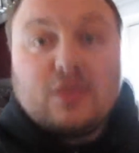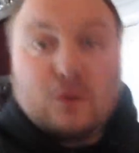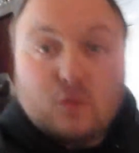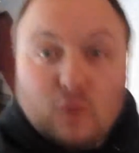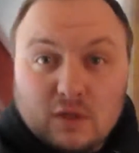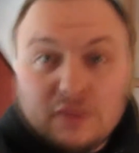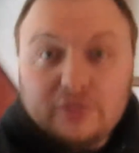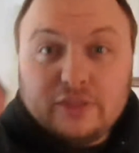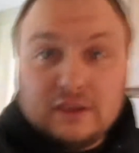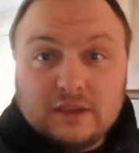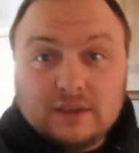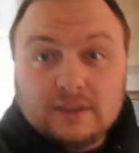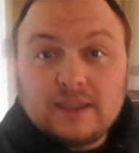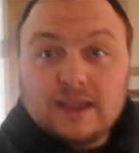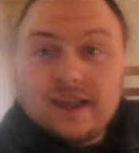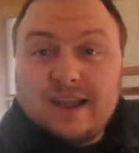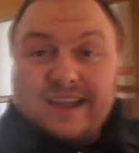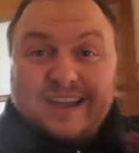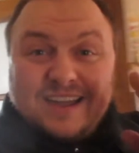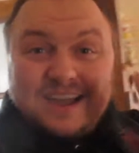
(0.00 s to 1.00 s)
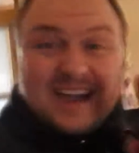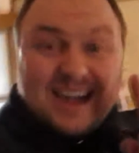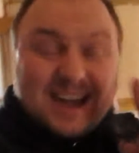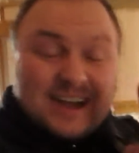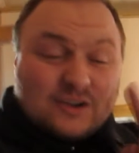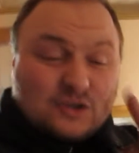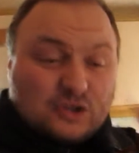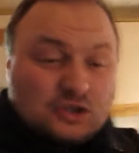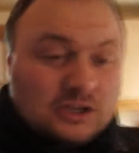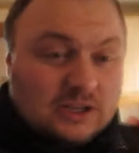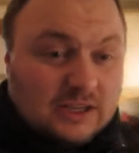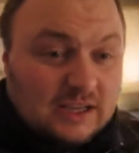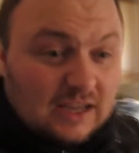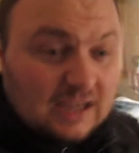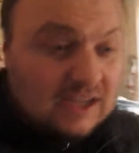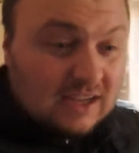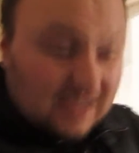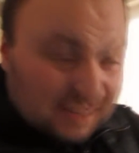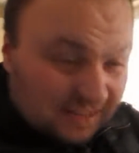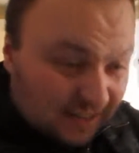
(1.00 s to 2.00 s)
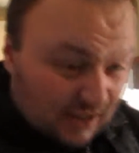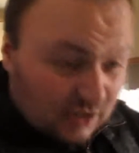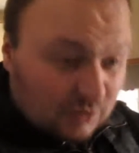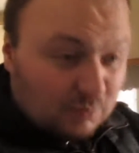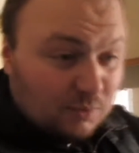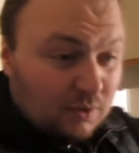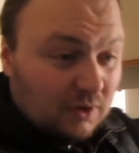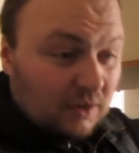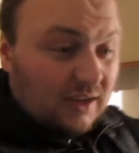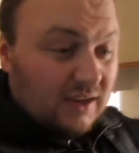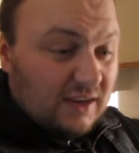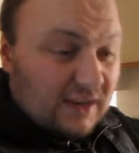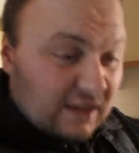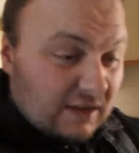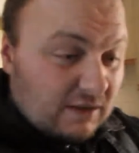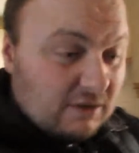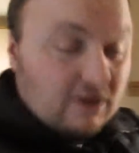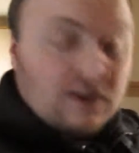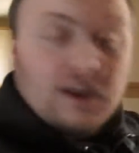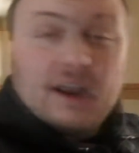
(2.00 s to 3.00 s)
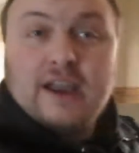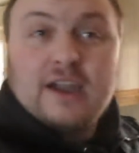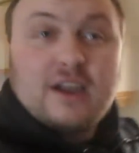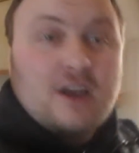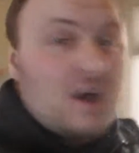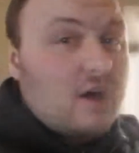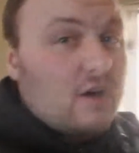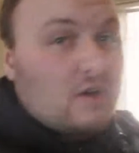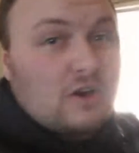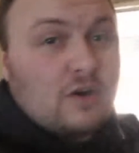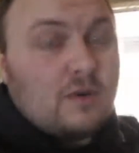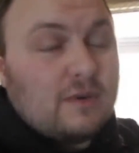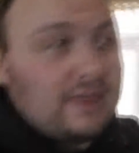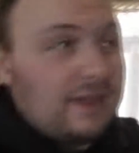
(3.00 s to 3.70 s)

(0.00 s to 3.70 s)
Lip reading: The one thing that I actually desperately need and I can't go